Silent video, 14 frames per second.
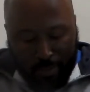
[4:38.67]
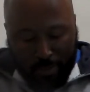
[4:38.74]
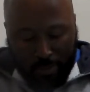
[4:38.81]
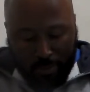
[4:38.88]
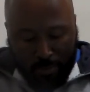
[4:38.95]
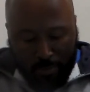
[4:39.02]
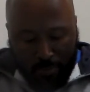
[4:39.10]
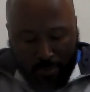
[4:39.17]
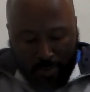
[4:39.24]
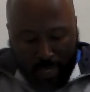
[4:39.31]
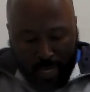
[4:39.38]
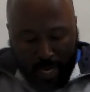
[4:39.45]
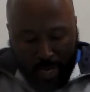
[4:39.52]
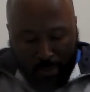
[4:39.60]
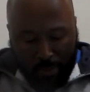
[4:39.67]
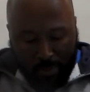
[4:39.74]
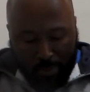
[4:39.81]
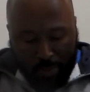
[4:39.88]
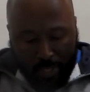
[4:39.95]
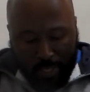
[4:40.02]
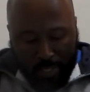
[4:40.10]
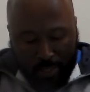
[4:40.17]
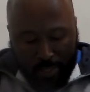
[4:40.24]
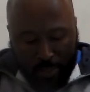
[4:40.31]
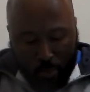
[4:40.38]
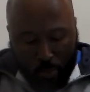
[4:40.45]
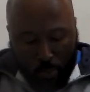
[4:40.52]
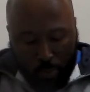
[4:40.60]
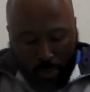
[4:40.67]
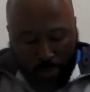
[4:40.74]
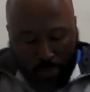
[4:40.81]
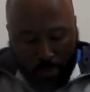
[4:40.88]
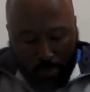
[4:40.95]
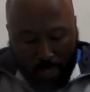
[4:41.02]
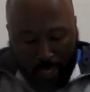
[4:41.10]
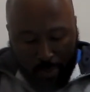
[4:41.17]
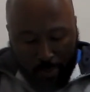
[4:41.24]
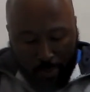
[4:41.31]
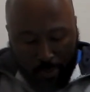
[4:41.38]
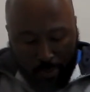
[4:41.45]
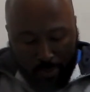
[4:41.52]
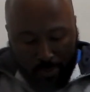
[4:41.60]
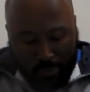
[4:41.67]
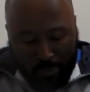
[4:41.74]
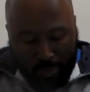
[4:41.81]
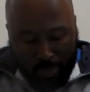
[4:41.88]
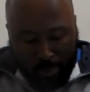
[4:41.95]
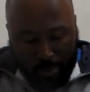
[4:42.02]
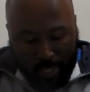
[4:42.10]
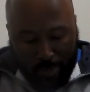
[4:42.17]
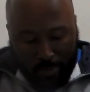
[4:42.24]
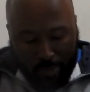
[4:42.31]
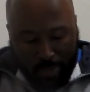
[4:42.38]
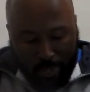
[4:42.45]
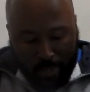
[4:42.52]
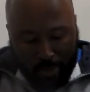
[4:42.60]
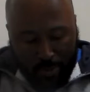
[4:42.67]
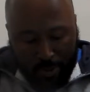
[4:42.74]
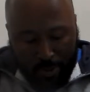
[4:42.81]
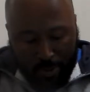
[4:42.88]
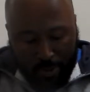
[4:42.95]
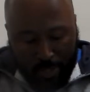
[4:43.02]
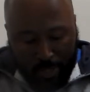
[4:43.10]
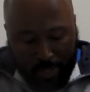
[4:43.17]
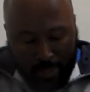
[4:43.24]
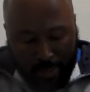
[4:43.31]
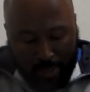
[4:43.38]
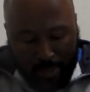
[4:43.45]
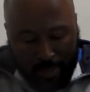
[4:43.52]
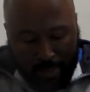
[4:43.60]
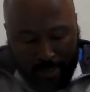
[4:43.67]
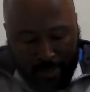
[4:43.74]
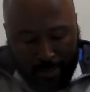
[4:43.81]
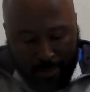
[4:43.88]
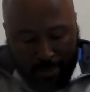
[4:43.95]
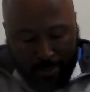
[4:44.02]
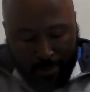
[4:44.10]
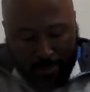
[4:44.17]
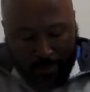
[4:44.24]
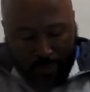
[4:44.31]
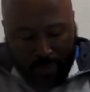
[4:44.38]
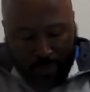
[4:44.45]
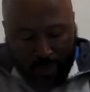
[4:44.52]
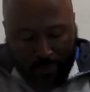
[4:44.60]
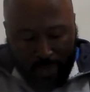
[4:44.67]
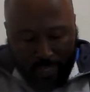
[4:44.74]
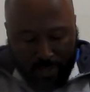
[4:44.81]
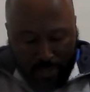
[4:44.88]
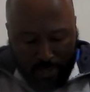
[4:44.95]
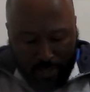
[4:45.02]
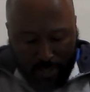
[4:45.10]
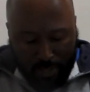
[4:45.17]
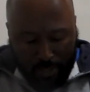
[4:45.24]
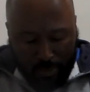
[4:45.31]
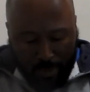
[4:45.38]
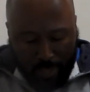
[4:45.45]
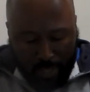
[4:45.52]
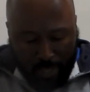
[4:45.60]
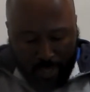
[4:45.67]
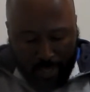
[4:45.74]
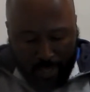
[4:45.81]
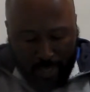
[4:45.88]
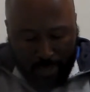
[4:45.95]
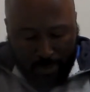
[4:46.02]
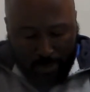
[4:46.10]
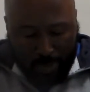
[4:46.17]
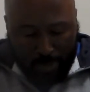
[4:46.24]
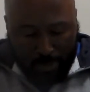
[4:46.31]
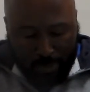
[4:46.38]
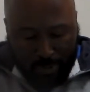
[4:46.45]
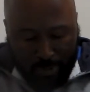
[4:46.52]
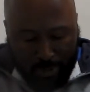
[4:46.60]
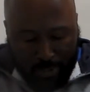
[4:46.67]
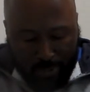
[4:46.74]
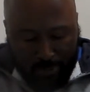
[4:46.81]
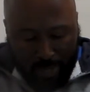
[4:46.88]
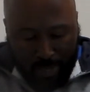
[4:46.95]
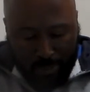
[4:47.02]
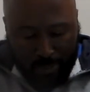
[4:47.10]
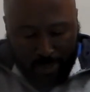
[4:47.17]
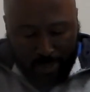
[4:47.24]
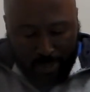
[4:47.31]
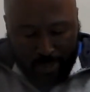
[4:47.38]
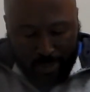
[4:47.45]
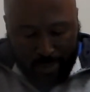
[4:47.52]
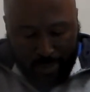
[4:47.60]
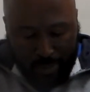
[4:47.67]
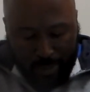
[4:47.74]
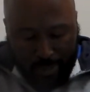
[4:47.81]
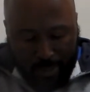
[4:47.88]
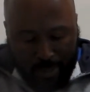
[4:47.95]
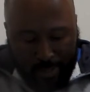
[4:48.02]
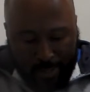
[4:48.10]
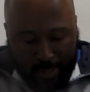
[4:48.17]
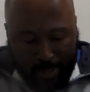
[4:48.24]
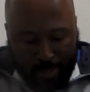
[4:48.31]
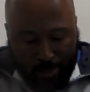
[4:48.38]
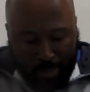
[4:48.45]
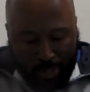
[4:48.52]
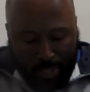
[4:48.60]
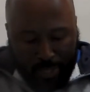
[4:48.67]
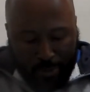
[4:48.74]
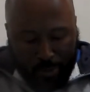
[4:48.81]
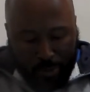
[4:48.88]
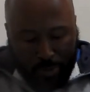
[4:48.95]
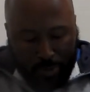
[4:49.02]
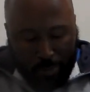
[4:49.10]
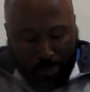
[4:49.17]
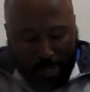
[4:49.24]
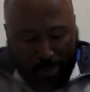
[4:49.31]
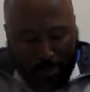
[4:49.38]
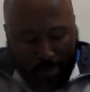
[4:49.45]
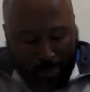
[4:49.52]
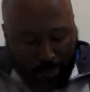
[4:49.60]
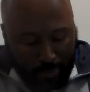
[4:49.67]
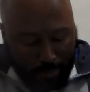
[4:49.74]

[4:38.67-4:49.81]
to, I would have planted this with the paper because the paper's not going to hurt it. So if I just couldn't get one out like I am, probably going to leave that one in and plant it with the paper.